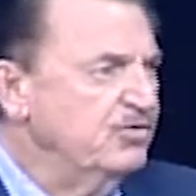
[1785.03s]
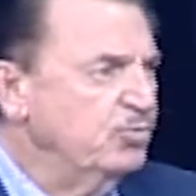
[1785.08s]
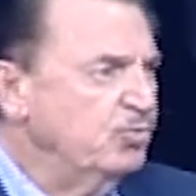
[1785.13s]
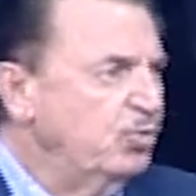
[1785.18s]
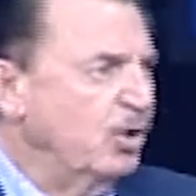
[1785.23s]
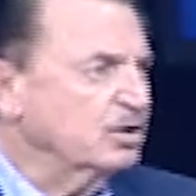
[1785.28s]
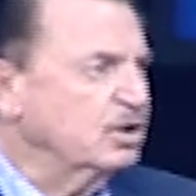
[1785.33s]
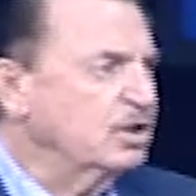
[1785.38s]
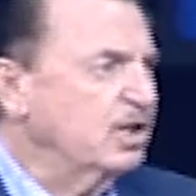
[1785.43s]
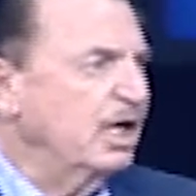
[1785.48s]

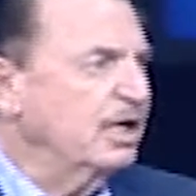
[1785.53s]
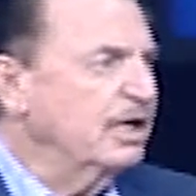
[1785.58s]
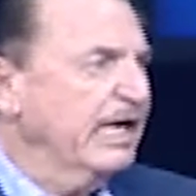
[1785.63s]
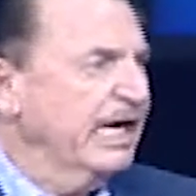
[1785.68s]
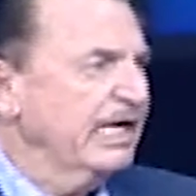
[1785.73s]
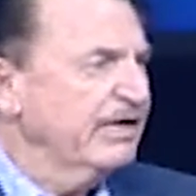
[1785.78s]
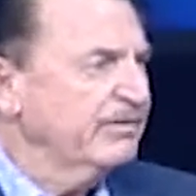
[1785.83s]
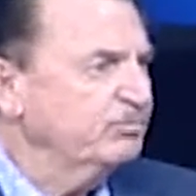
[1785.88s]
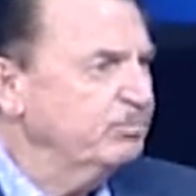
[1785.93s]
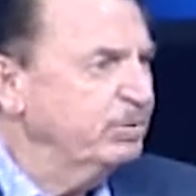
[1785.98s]
what God
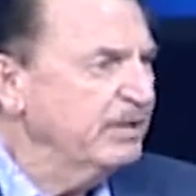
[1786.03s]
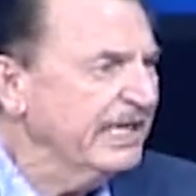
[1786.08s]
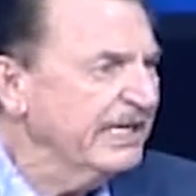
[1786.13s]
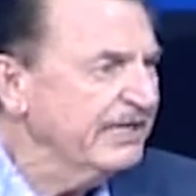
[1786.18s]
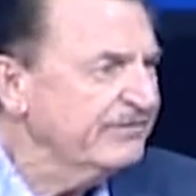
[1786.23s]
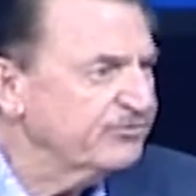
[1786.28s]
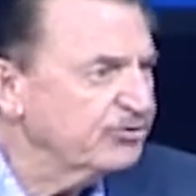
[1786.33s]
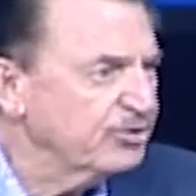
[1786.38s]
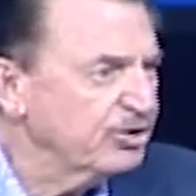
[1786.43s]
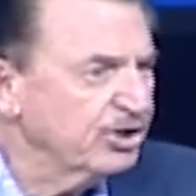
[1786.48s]
had
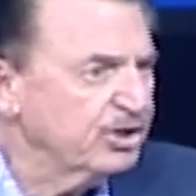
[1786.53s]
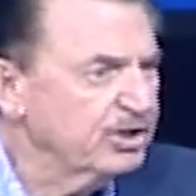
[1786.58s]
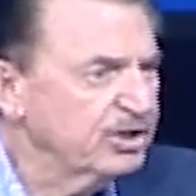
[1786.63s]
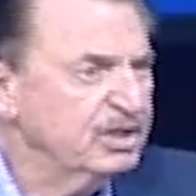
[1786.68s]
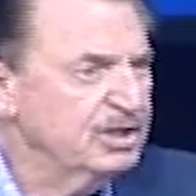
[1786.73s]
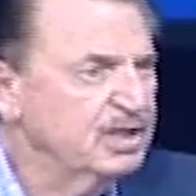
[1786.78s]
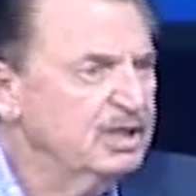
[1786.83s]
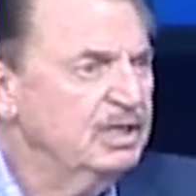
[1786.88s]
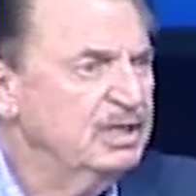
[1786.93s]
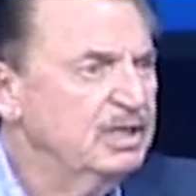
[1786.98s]
planned for her
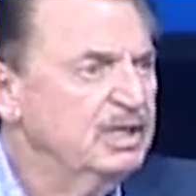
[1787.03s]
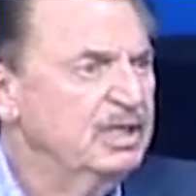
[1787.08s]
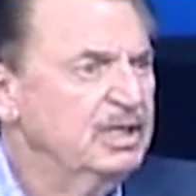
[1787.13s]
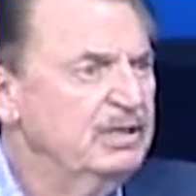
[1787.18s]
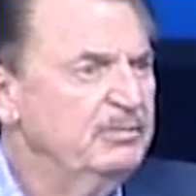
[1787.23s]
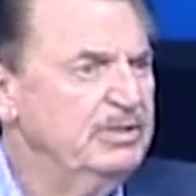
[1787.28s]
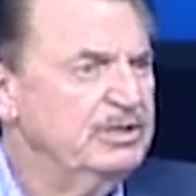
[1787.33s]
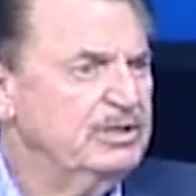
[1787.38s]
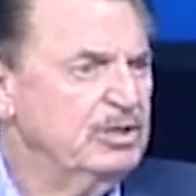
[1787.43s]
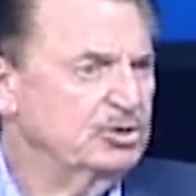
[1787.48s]

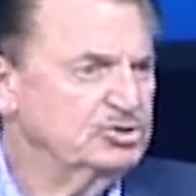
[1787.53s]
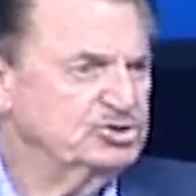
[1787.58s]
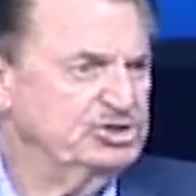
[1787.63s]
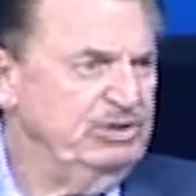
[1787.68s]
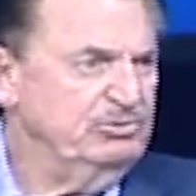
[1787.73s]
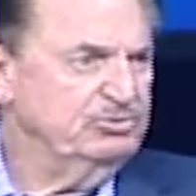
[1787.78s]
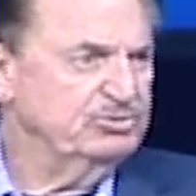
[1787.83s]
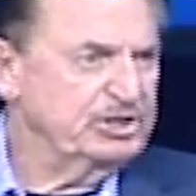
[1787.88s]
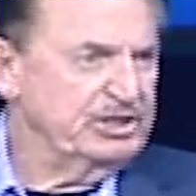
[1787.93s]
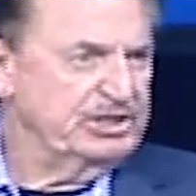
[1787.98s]
because she
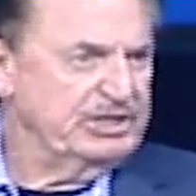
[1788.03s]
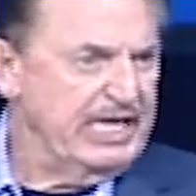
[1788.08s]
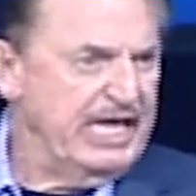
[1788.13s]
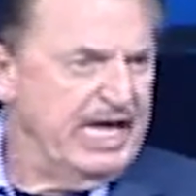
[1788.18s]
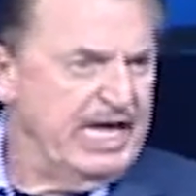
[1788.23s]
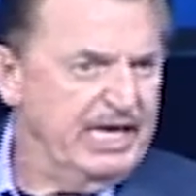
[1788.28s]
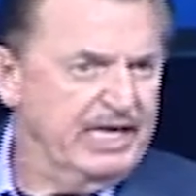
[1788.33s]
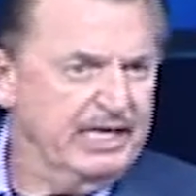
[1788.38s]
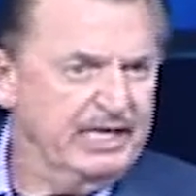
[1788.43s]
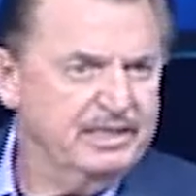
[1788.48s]
was
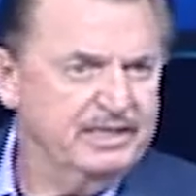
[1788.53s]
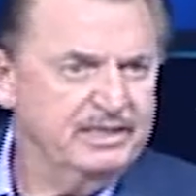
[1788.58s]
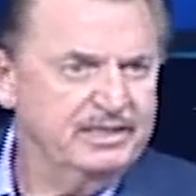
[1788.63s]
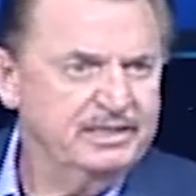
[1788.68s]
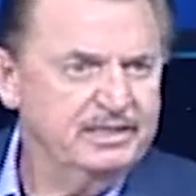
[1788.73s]
denying